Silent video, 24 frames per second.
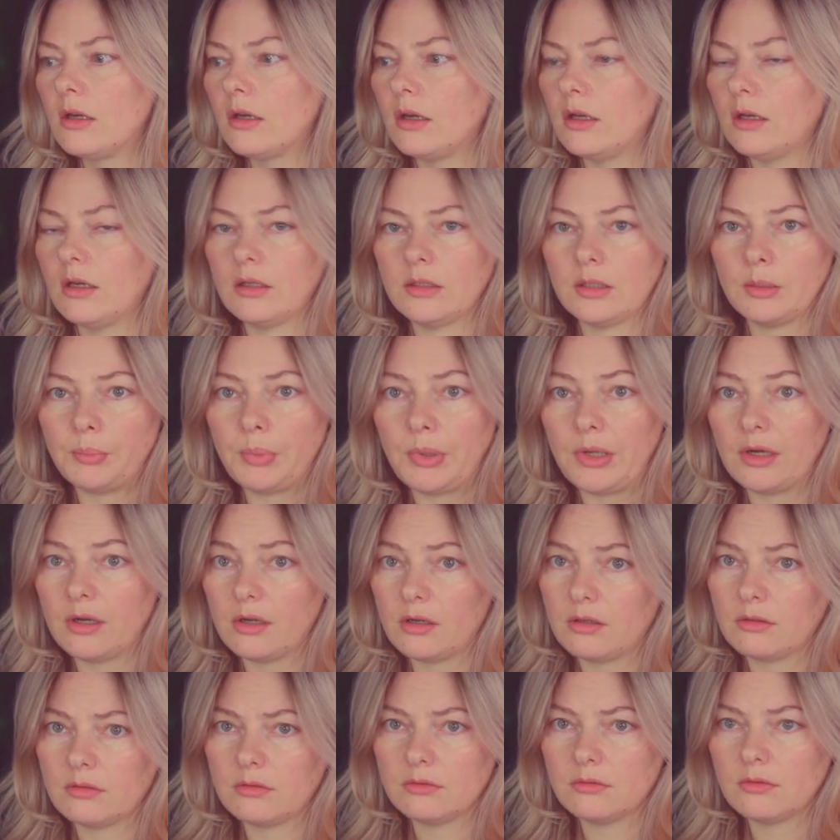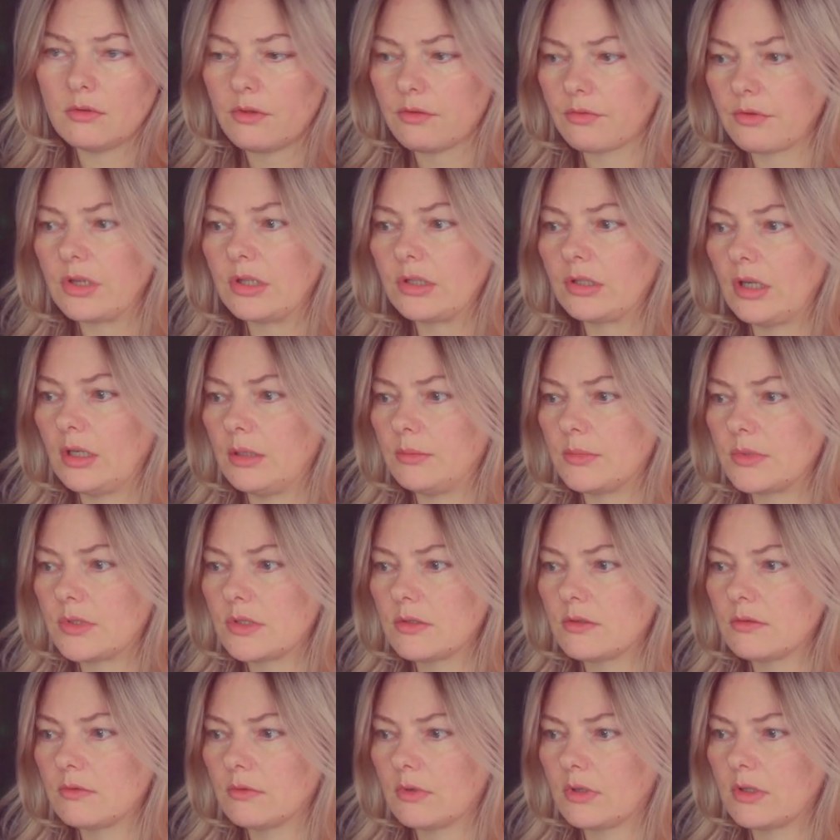uh, the pair three
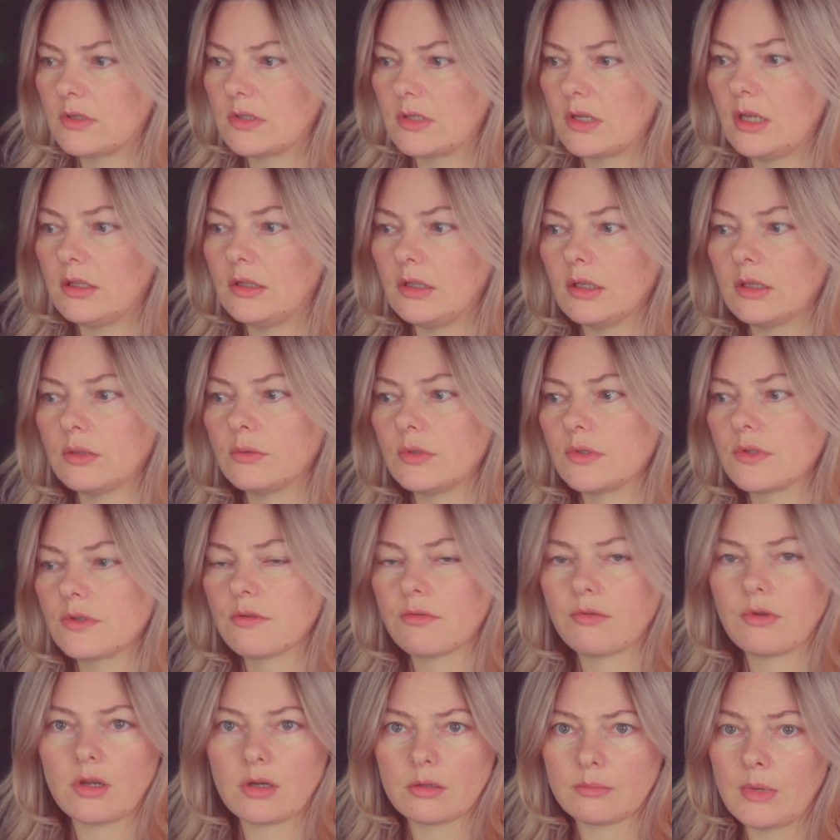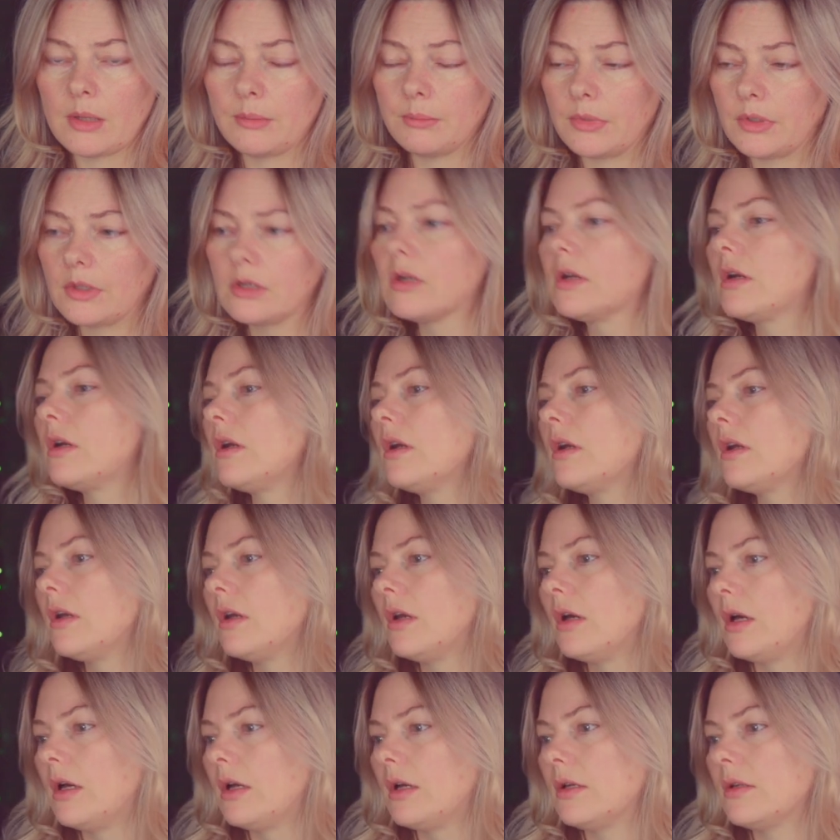times, because n equals 3, remember?
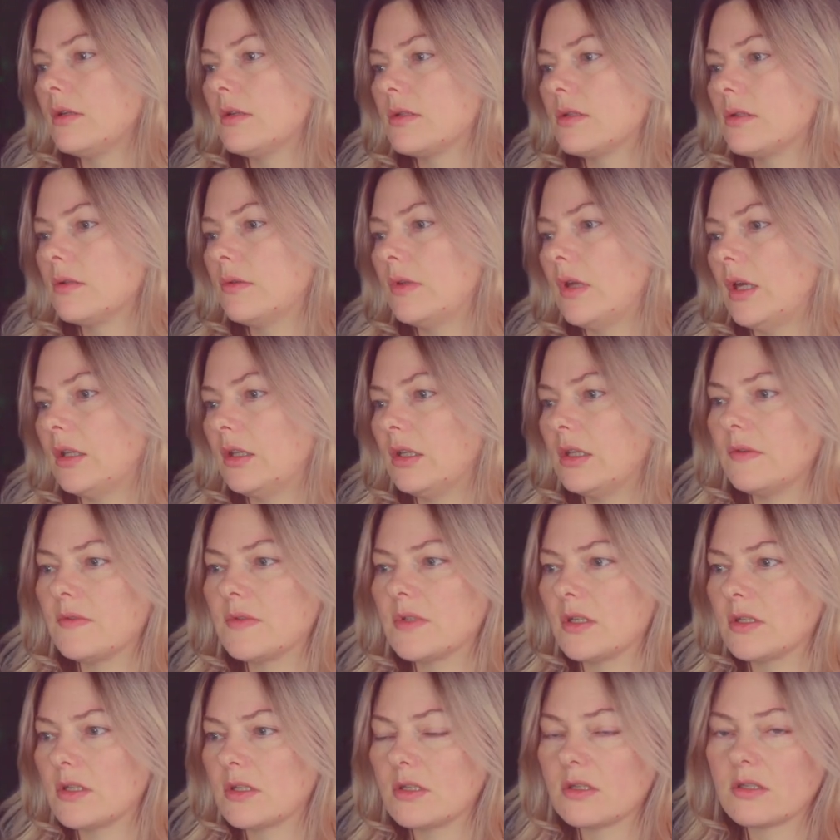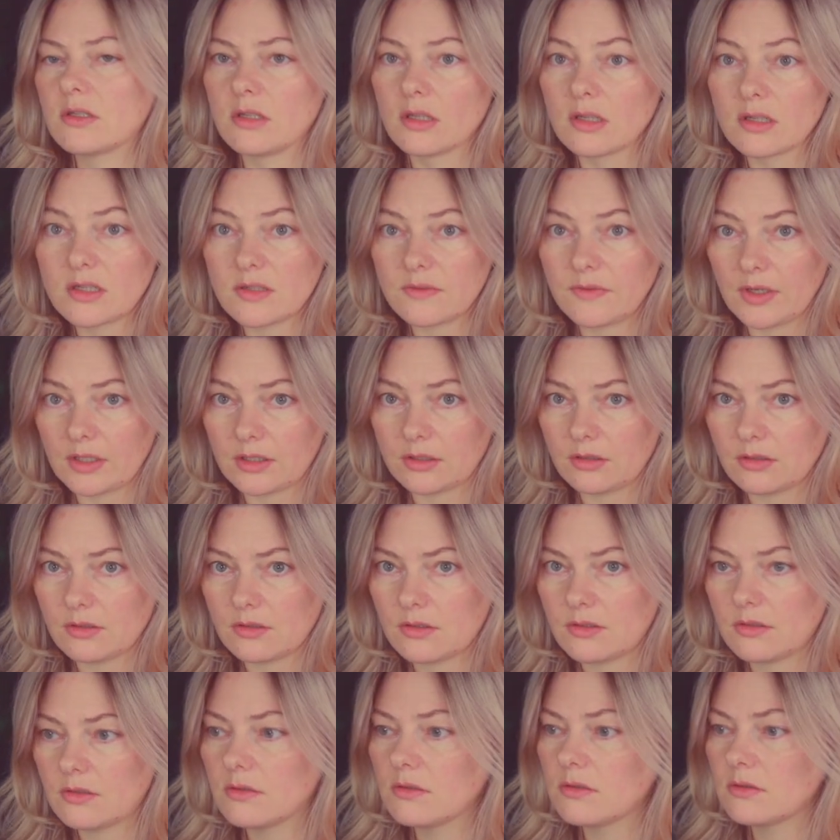So that gives us six
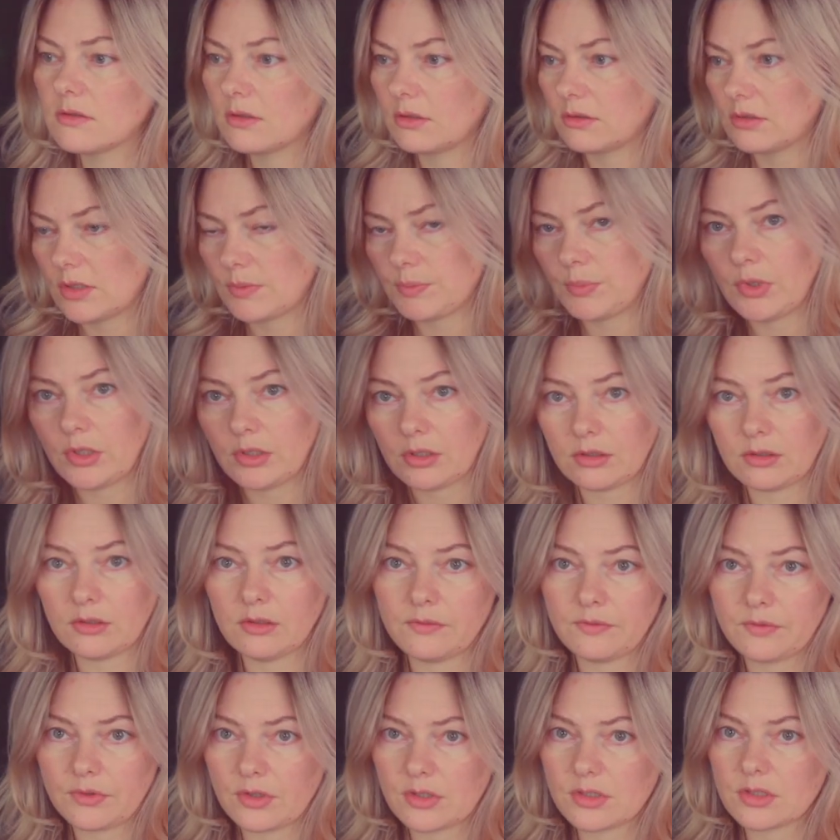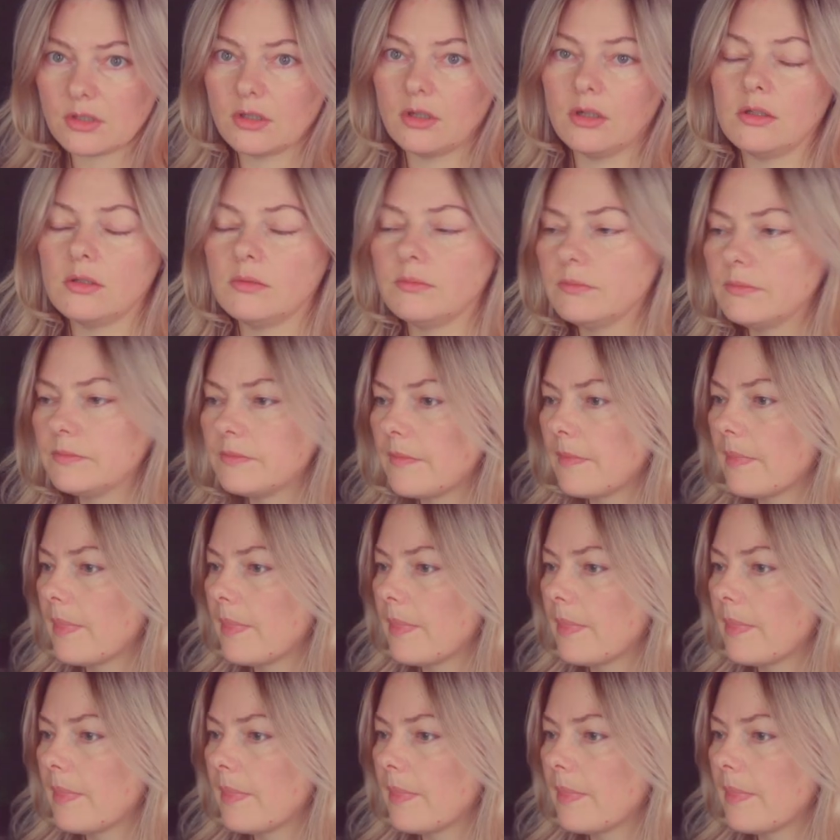vectors corresponding to the first column.